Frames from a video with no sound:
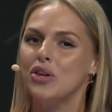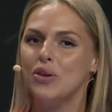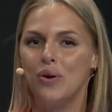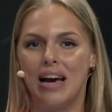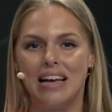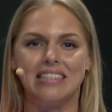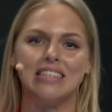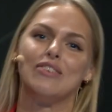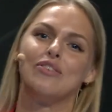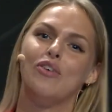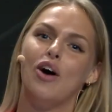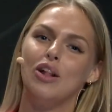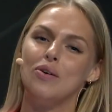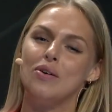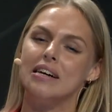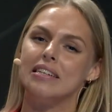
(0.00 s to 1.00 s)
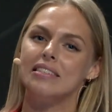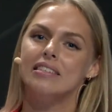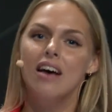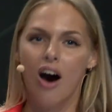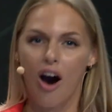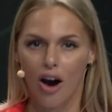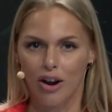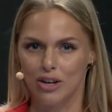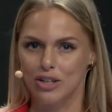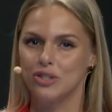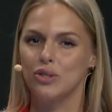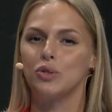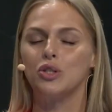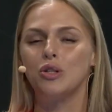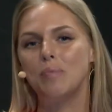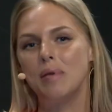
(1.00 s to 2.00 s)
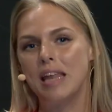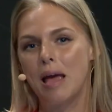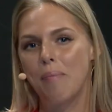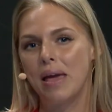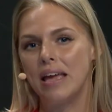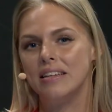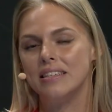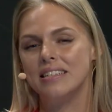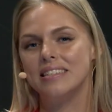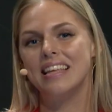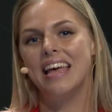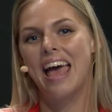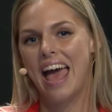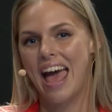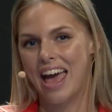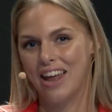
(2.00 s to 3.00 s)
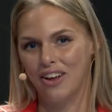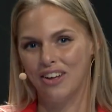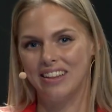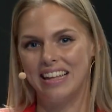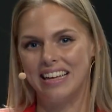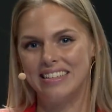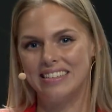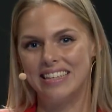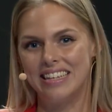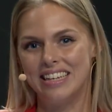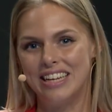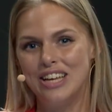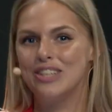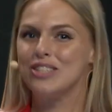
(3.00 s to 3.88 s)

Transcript: you guys can follow us on our social media pages and on LinkedIn.